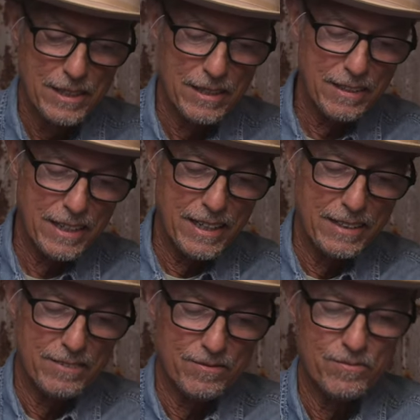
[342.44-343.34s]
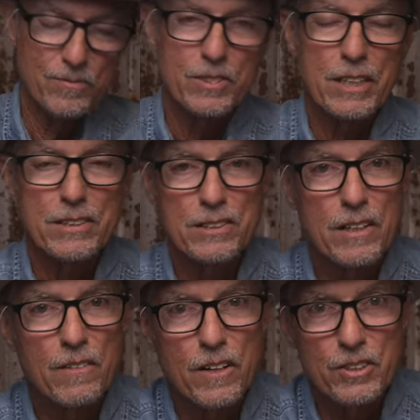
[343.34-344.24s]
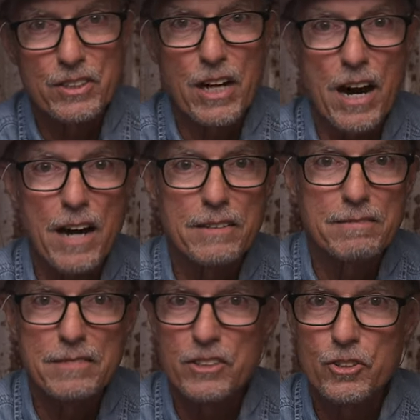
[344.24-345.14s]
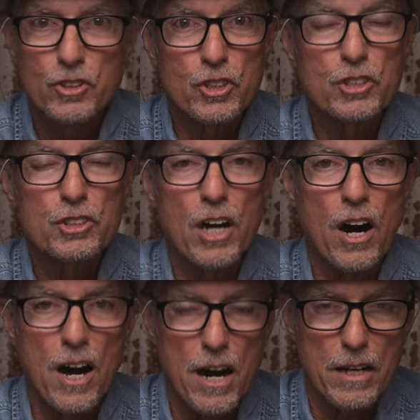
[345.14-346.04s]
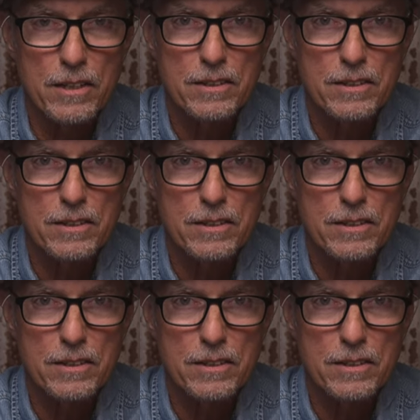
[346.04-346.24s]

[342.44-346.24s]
All right, Texas Gulf Coast is hot. It's just hot.